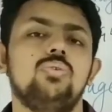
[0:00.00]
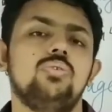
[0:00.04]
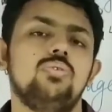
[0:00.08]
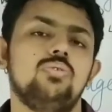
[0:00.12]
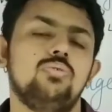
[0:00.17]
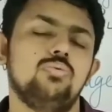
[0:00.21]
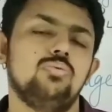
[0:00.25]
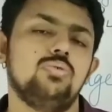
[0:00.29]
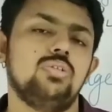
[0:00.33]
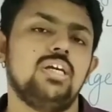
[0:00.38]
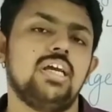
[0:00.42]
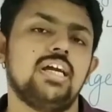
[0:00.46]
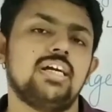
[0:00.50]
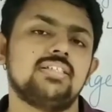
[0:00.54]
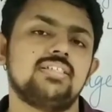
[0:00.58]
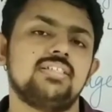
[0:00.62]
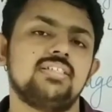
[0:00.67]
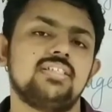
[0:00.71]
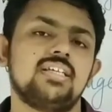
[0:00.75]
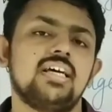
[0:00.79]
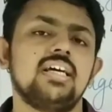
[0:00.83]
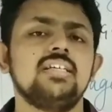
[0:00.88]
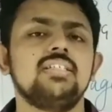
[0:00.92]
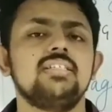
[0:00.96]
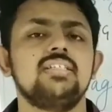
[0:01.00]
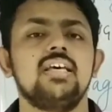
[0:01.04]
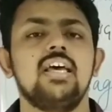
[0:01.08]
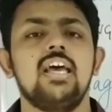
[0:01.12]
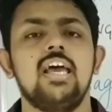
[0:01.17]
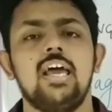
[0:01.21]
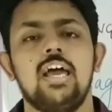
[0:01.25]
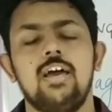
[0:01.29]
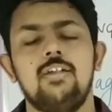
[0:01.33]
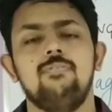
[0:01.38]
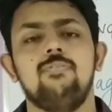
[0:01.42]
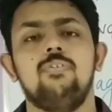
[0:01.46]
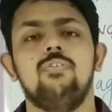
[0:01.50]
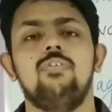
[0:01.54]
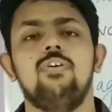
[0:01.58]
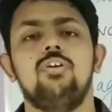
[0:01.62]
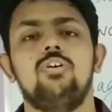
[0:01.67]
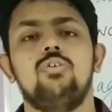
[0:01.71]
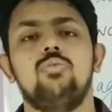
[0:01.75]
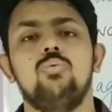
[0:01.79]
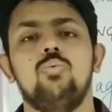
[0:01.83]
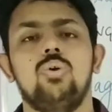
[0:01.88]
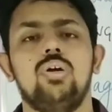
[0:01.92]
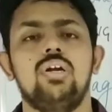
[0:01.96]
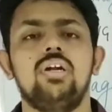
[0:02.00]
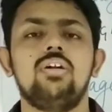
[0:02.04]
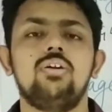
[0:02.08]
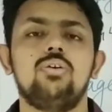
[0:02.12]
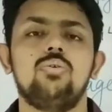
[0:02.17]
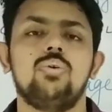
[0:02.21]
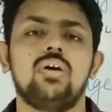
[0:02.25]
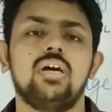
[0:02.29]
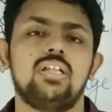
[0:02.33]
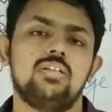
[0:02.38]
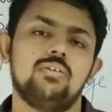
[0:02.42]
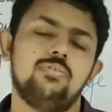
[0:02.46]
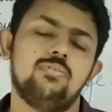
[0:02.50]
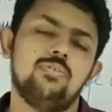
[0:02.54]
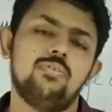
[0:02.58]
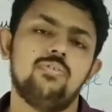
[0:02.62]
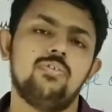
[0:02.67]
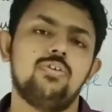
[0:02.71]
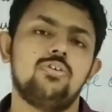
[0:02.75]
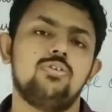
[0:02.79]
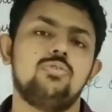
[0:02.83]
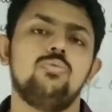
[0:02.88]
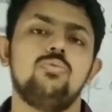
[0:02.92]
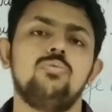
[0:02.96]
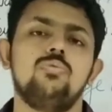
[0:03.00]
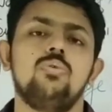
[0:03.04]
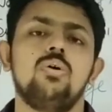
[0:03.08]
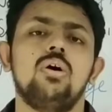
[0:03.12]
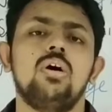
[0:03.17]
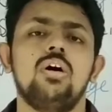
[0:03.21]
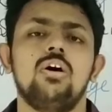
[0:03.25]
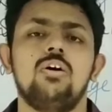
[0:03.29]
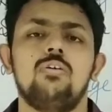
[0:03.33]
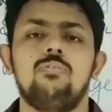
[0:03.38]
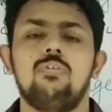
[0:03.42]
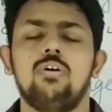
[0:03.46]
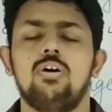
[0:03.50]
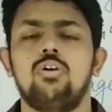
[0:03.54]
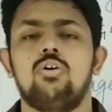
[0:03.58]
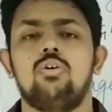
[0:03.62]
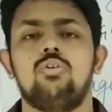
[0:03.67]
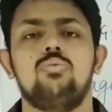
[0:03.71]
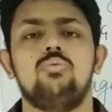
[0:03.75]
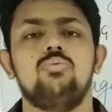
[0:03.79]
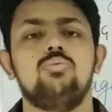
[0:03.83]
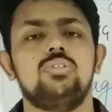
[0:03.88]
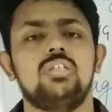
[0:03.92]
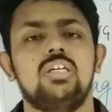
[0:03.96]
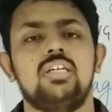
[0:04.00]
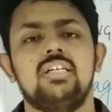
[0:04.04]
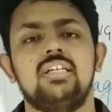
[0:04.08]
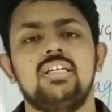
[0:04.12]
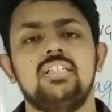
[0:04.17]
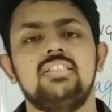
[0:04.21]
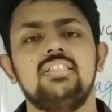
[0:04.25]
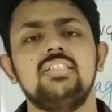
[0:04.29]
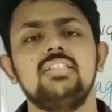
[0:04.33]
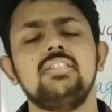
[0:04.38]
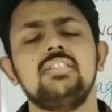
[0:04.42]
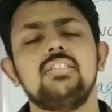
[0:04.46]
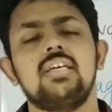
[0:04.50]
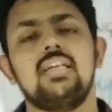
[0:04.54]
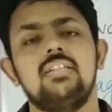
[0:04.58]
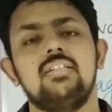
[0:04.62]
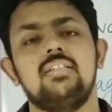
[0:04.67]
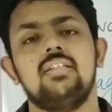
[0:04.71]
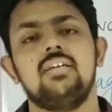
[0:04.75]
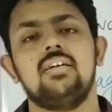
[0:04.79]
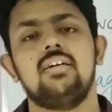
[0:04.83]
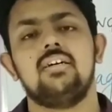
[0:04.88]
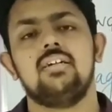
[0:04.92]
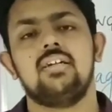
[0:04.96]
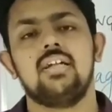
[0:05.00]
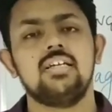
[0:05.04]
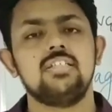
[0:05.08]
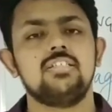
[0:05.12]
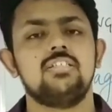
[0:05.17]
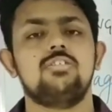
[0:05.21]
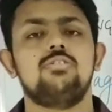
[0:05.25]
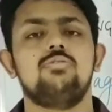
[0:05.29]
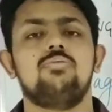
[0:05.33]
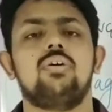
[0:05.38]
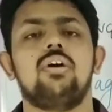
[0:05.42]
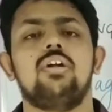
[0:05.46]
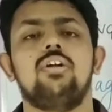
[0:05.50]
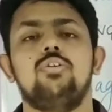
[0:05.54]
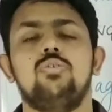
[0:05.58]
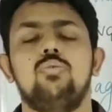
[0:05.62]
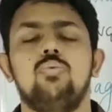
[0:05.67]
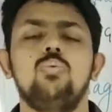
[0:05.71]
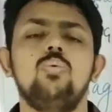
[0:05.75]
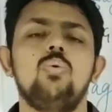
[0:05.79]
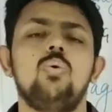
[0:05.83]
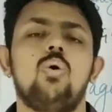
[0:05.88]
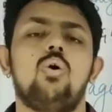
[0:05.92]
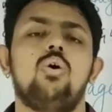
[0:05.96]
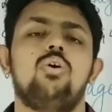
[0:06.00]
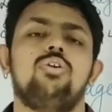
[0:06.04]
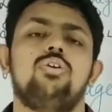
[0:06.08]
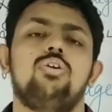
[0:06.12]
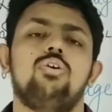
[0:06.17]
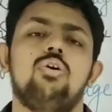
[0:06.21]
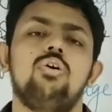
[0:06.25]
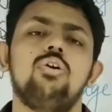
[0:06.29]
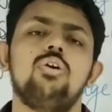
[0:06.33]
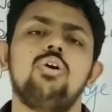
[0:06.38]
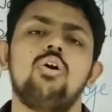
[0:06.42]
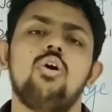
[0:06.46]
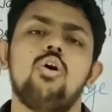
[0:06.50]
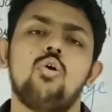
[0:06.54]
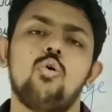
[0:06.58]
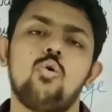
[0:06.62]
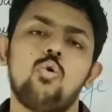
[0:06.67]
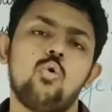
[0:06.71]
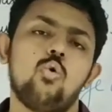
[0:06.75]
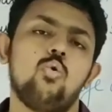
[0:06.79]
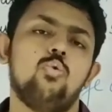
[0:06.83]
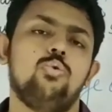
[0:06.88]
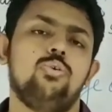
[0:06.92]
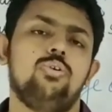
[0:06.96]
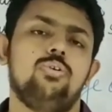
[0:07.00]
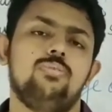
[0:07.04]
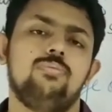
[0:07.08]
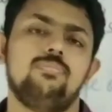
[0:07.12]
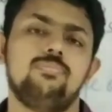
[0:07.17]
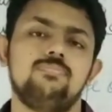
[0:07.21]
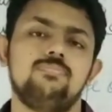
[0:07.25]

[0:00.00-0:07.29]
do the exercise, and we will do it together. We will do one or two sentences, and the rest you can do on your own.